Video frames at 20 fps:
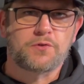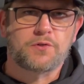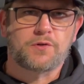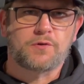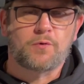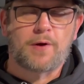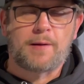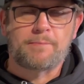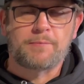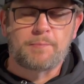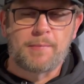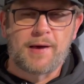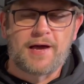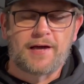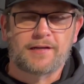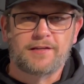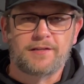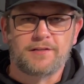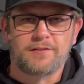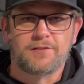crept
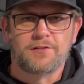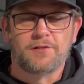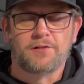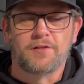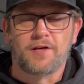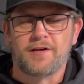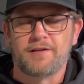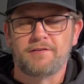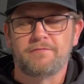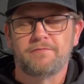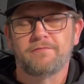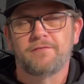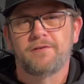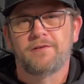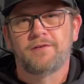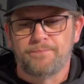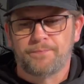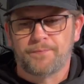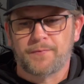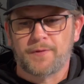back into life.
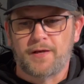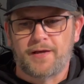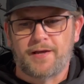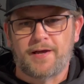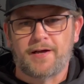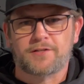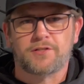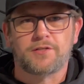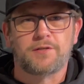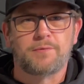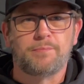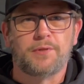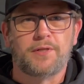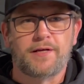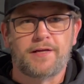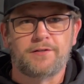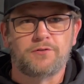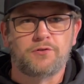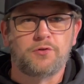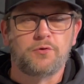I actually
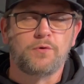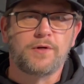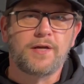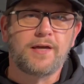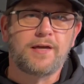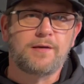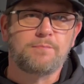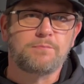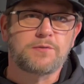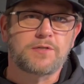played 2 games.